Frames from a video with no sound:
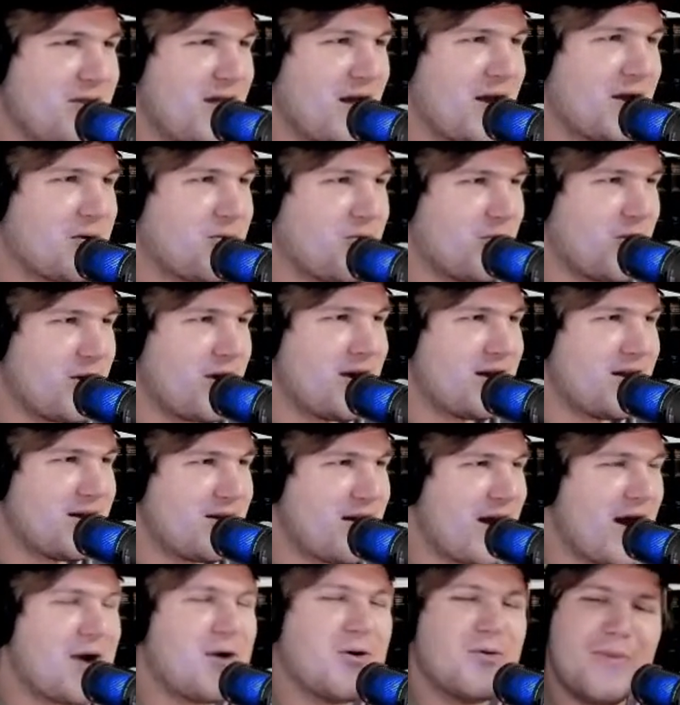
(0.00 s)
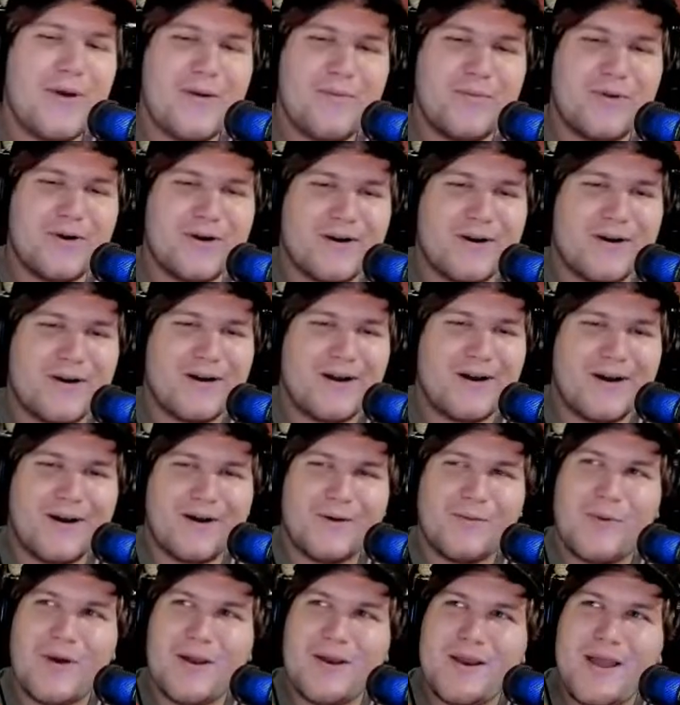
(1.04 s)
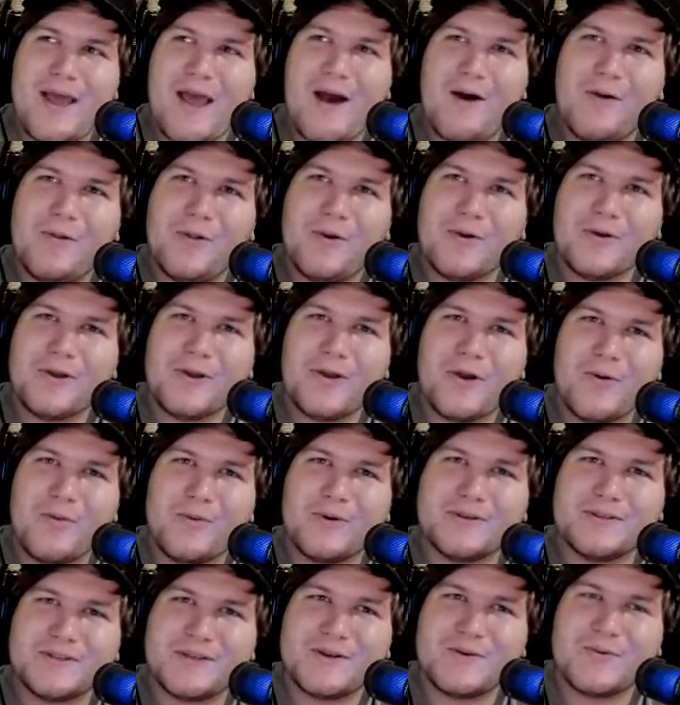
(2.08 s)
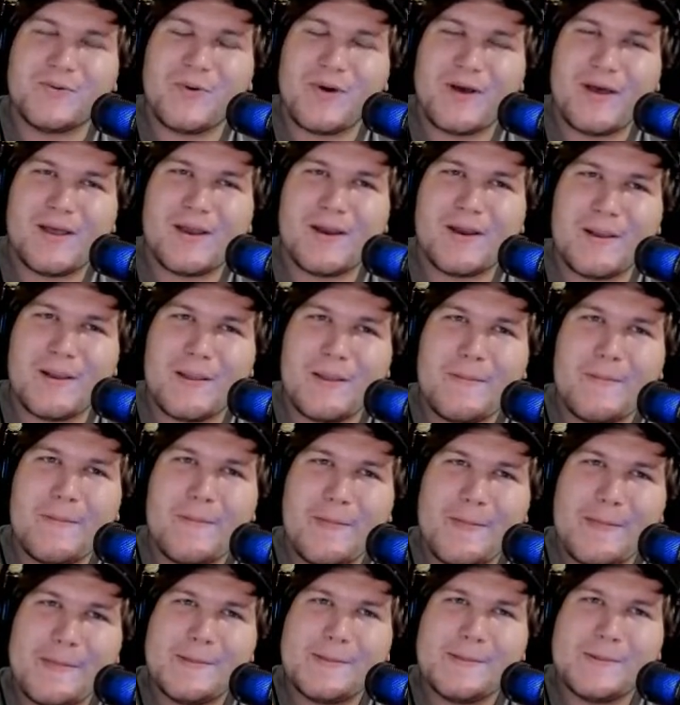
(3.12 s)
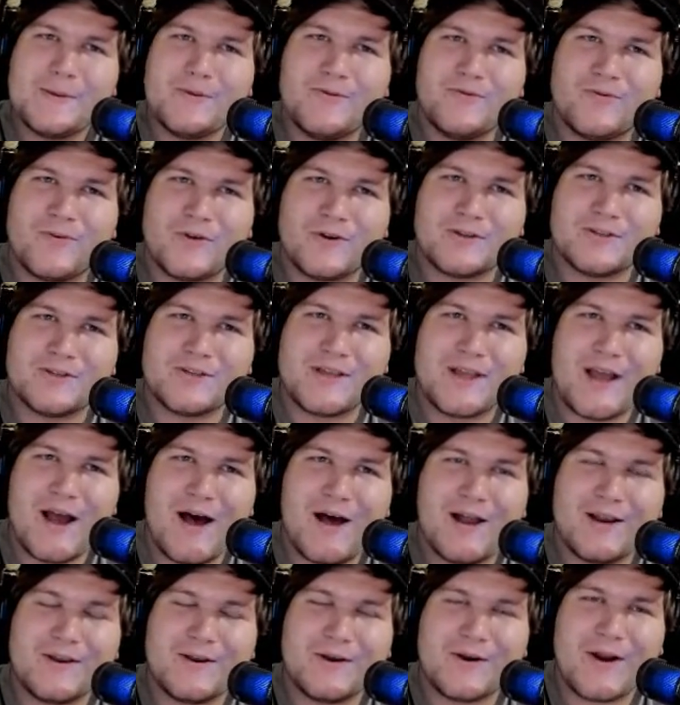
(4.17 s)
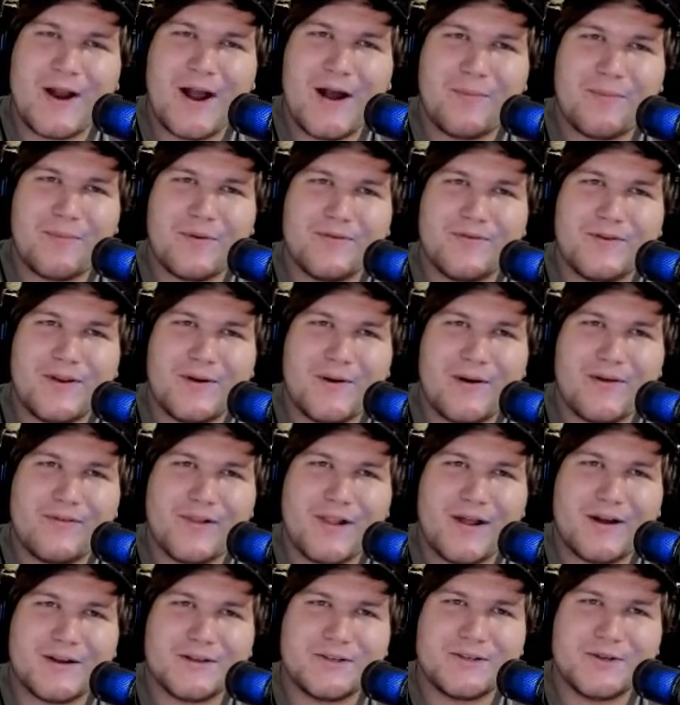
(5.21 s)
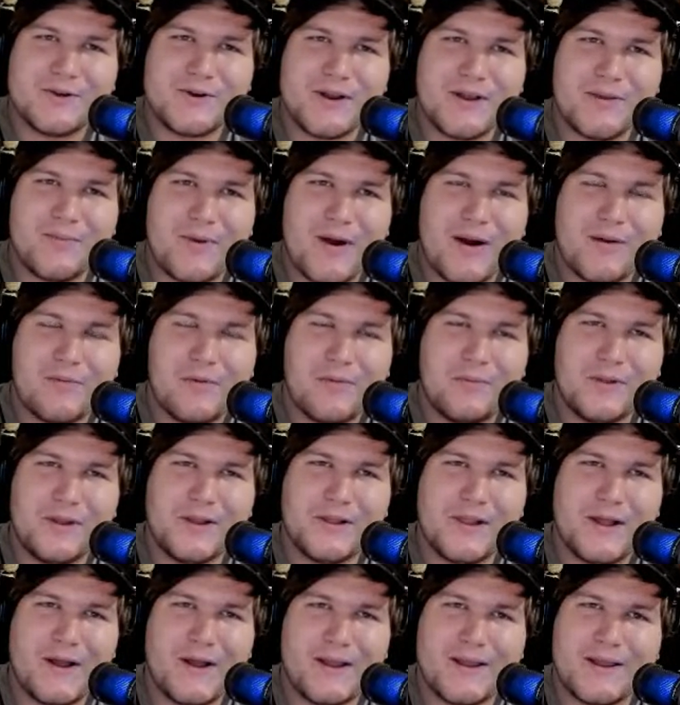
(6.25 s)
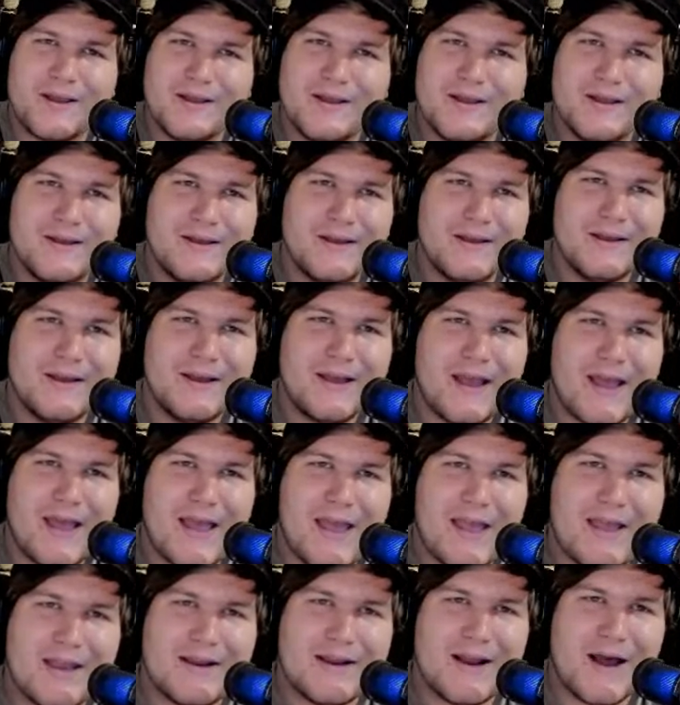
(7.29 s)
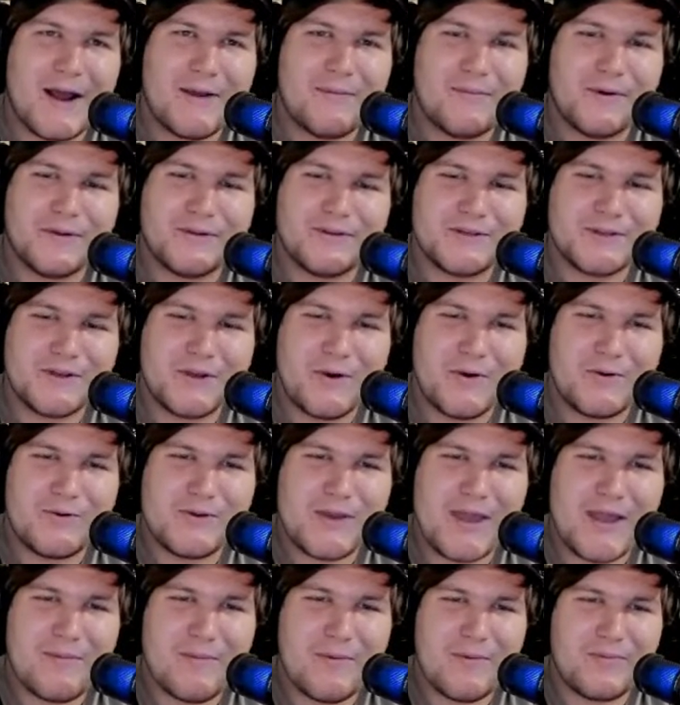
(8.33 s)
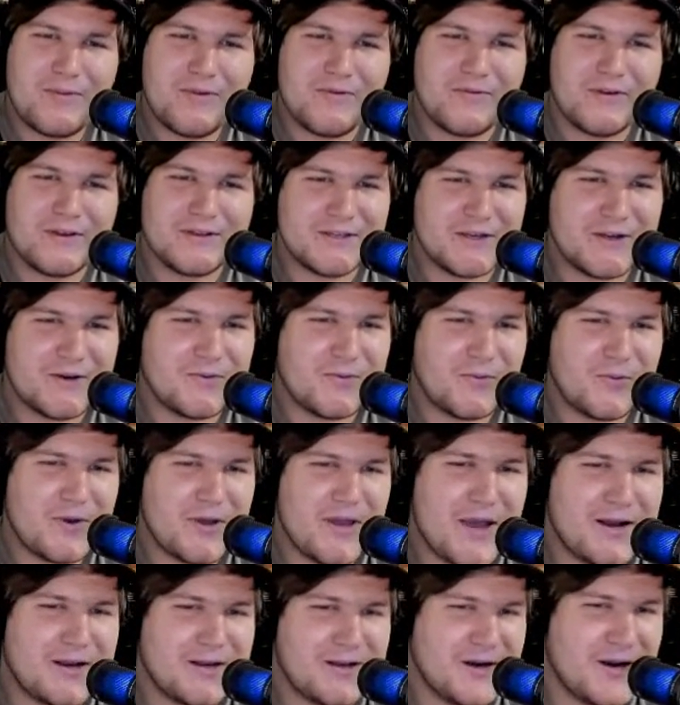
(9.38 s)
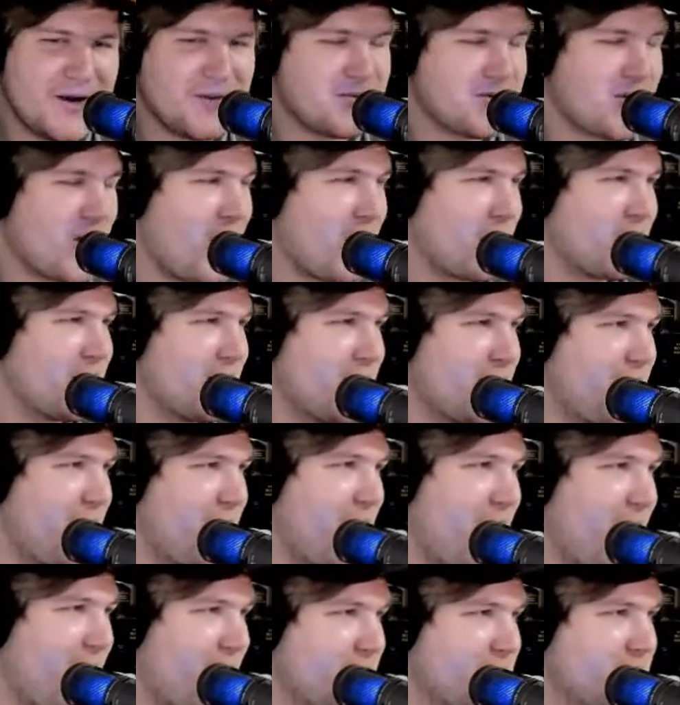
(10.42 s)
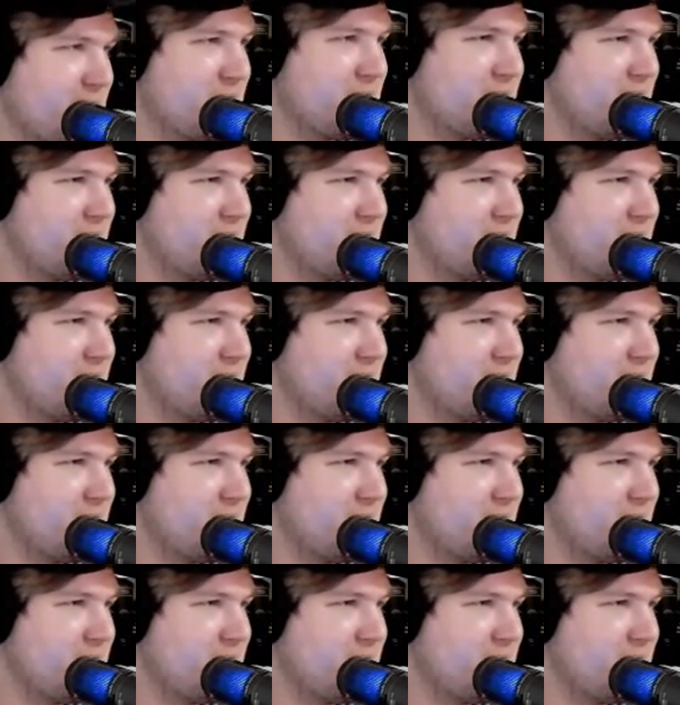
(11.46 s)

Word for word: like reading. I remember uh when how long ago was it when you first got your copy of De Revelatione? Probably like eight, nine months ago, and you came up to visit, and we ended up talking about